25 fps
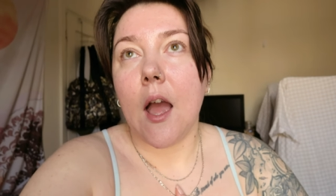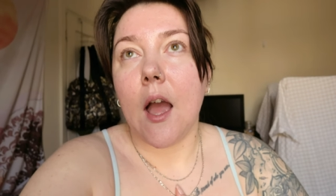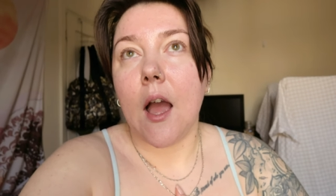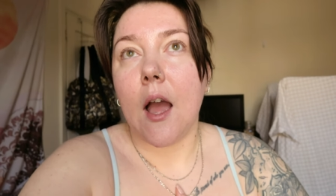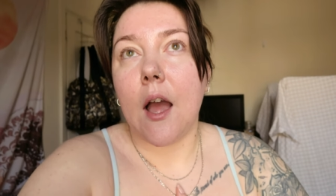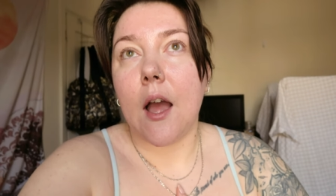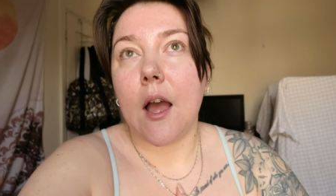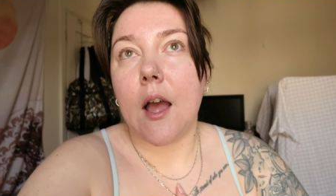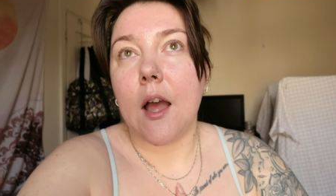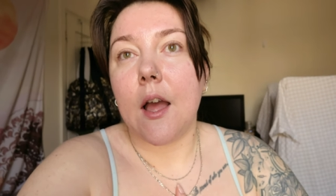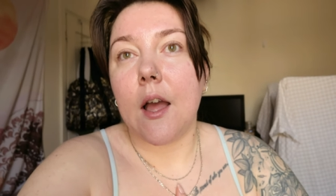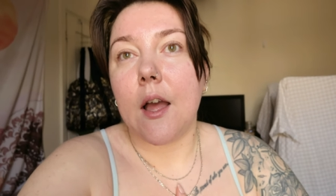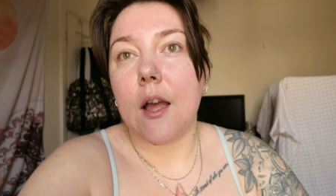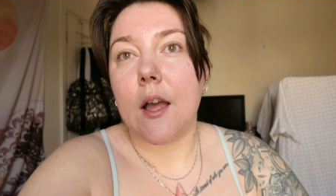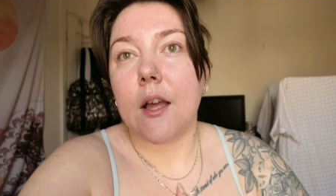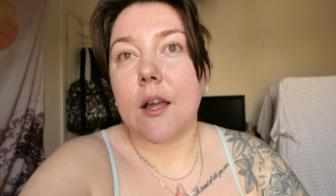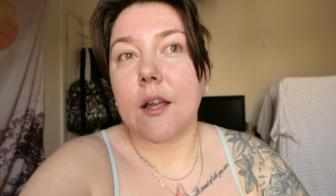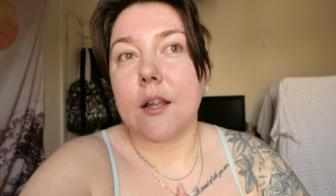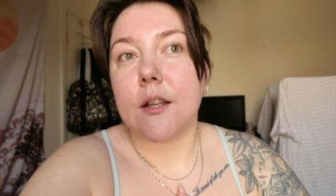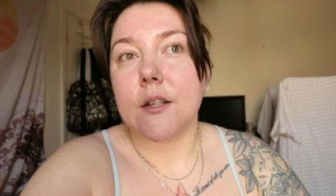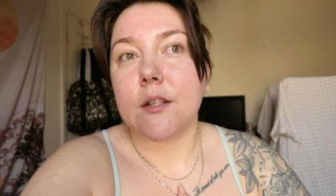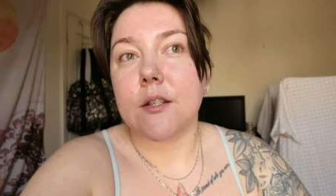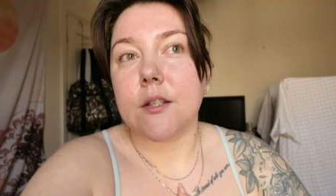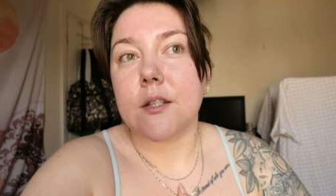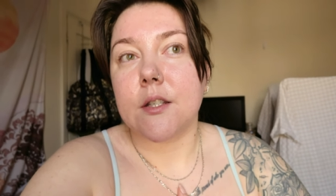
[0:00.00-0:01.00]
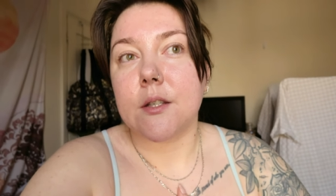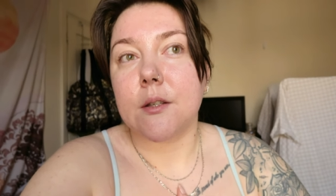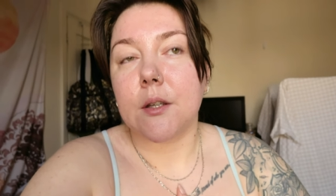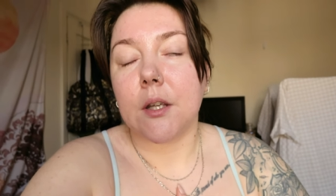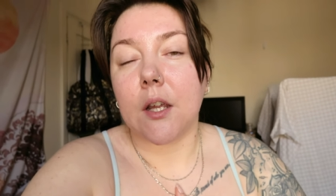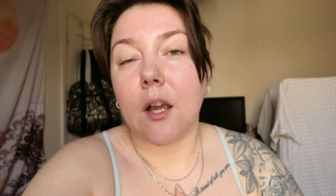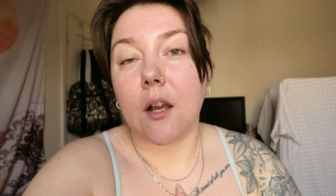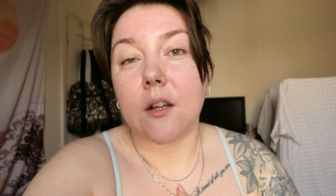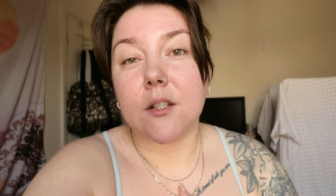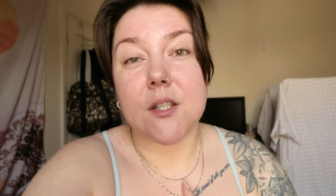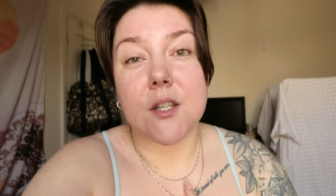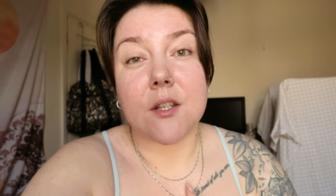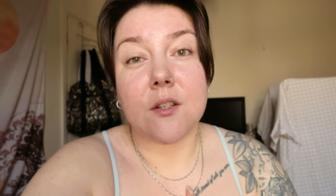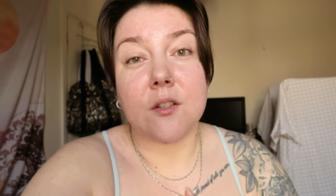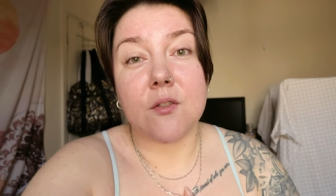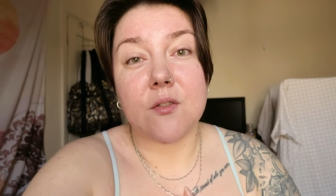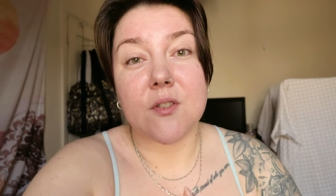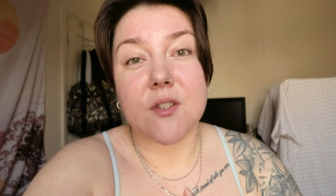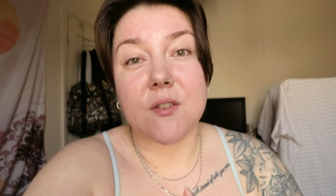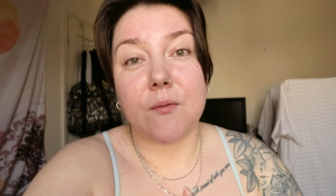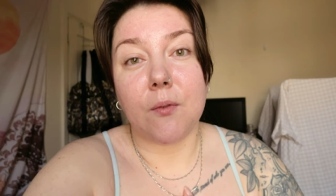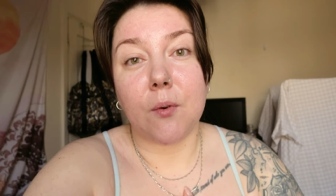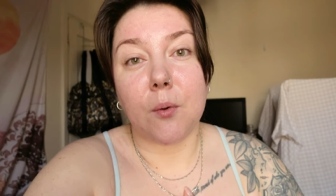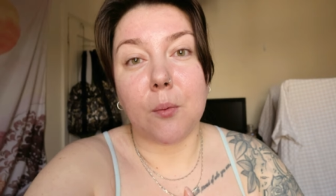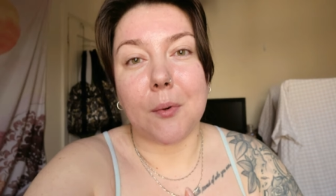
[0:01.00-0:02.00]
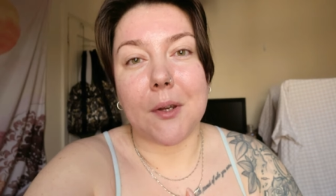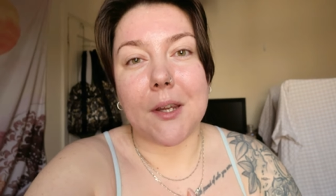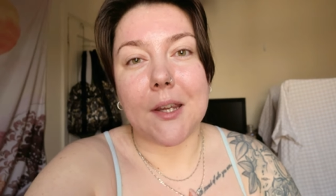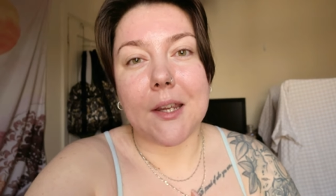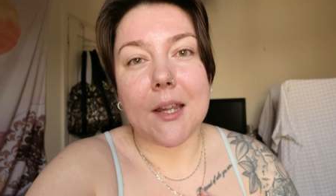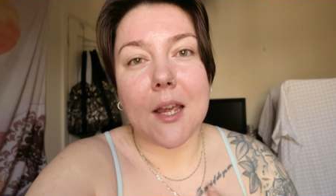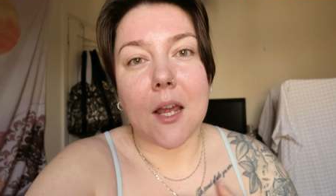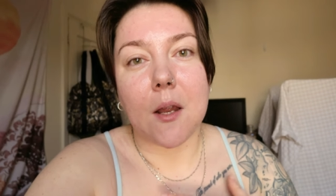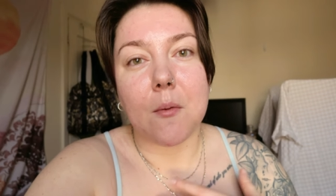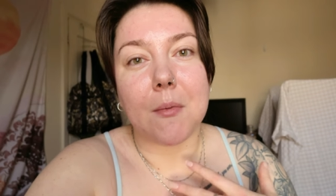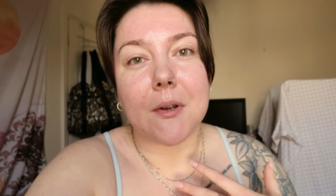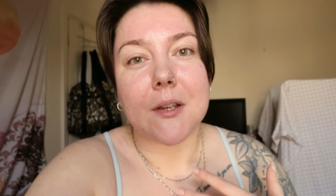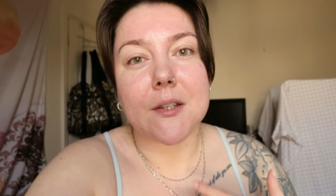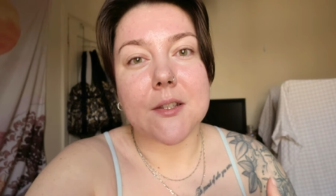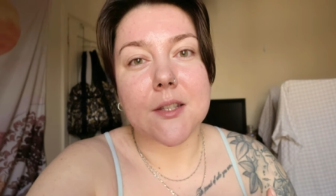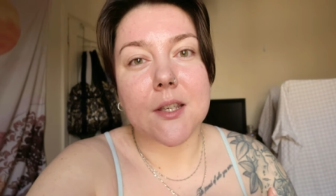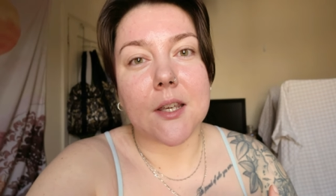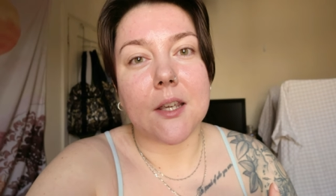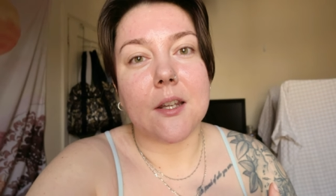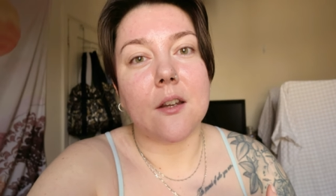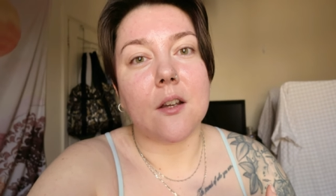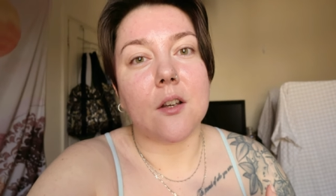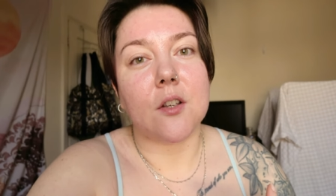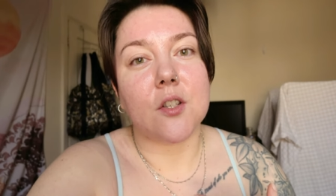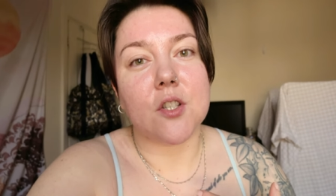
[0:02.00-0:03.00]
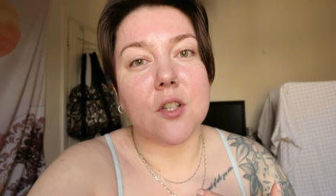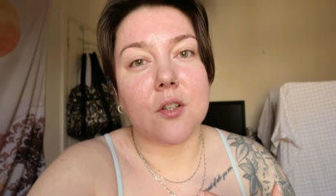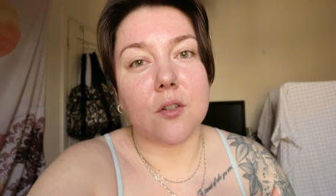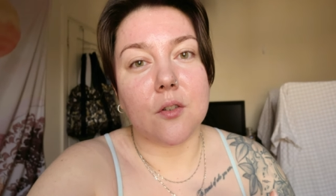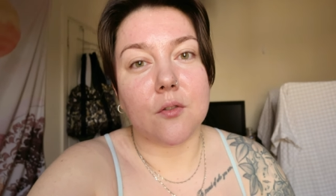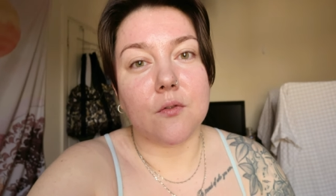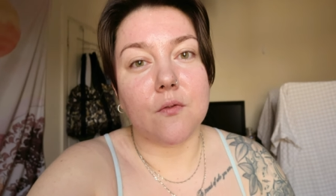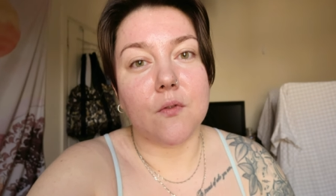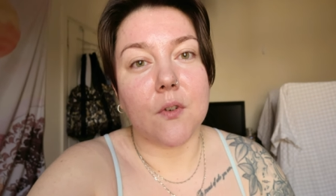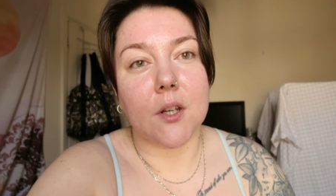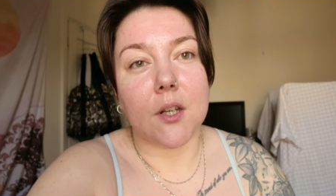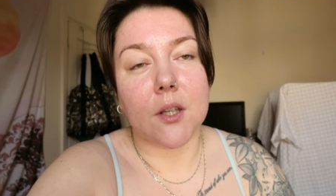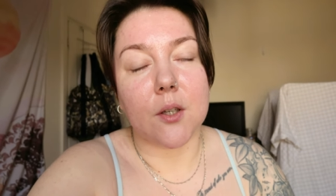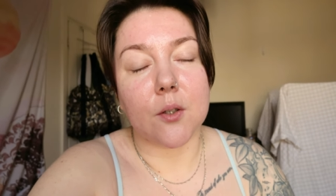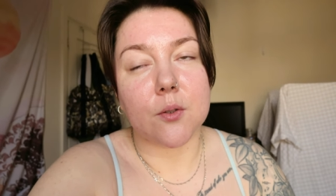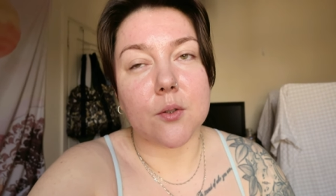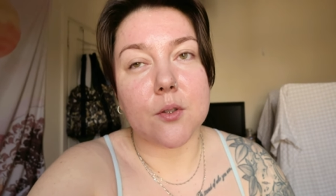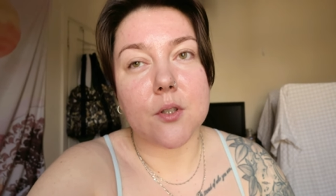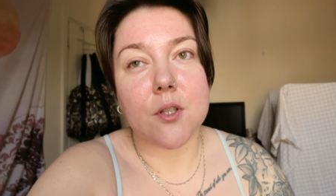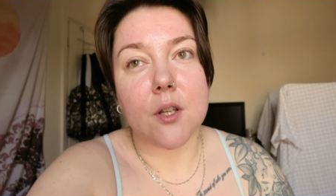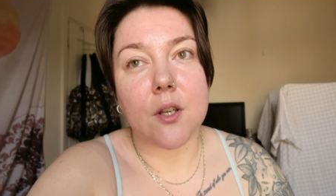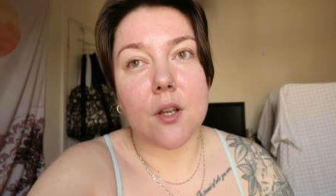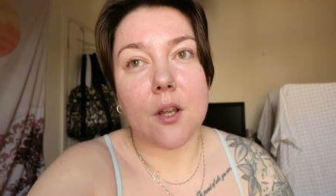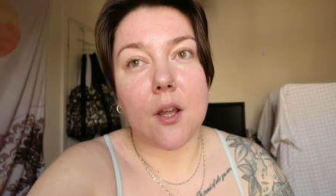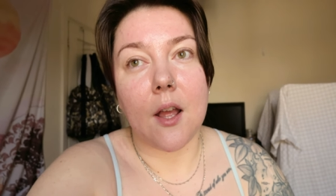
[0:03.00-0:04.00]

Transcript: and I didn't use it for a week, and my skin actually got really good.